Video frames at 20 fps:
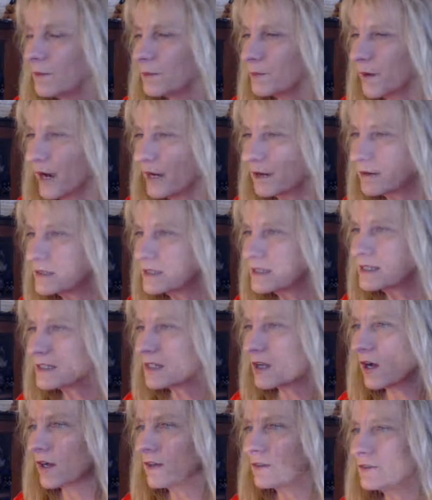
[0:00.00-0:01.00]
Pyro says
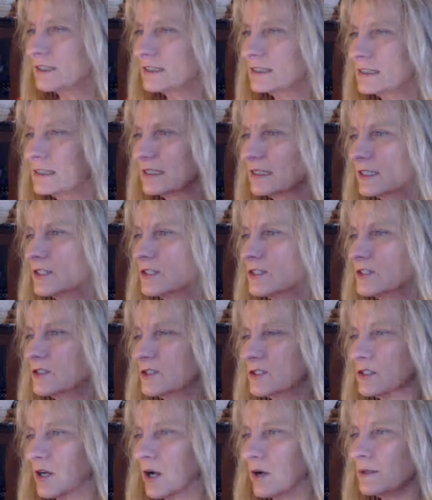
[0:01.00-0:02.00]
conflict in literature
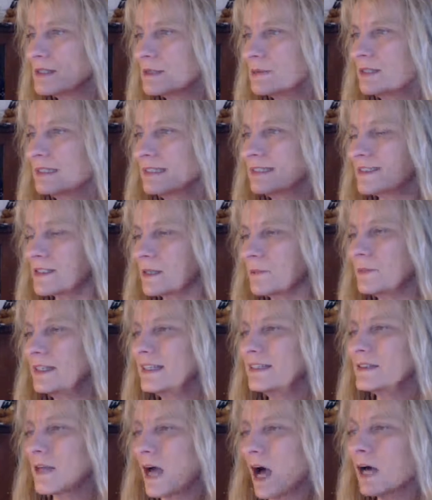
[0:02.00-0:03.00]
should always mean that something
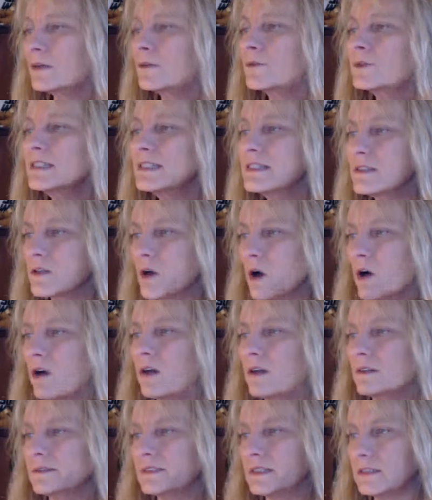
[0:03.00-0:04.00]
is
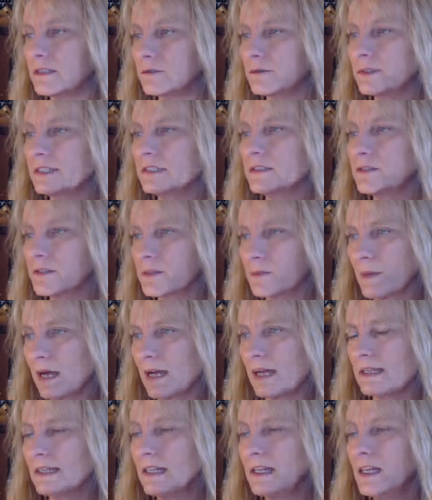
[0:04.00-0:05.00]
unresolved in the reader's
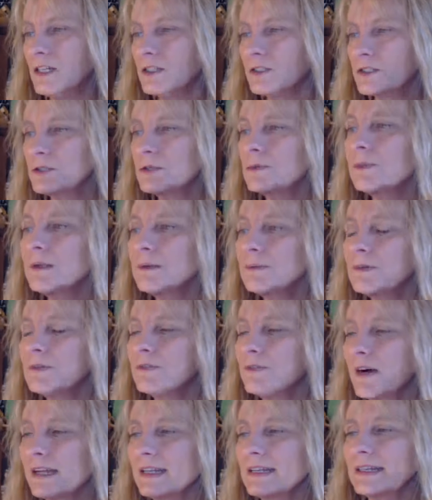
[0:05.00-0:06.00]
mind. 2 people
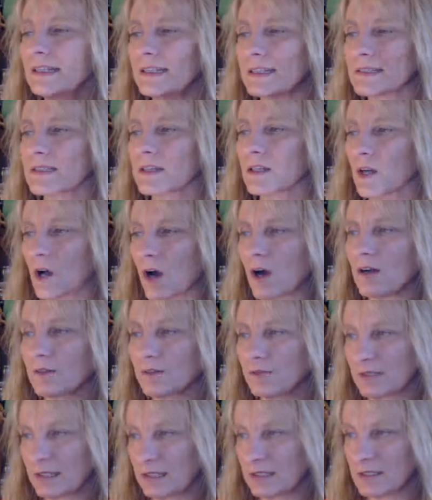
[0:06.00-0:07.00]
fighting isn't
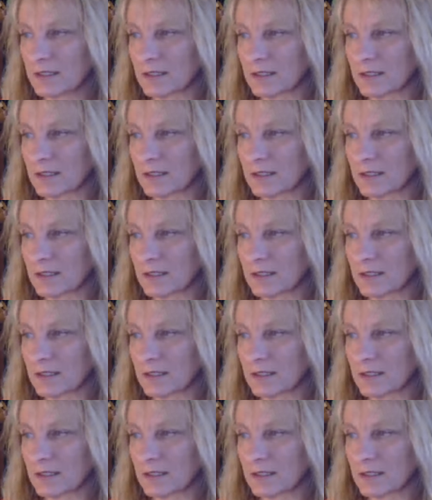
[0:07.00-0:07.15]
conflict.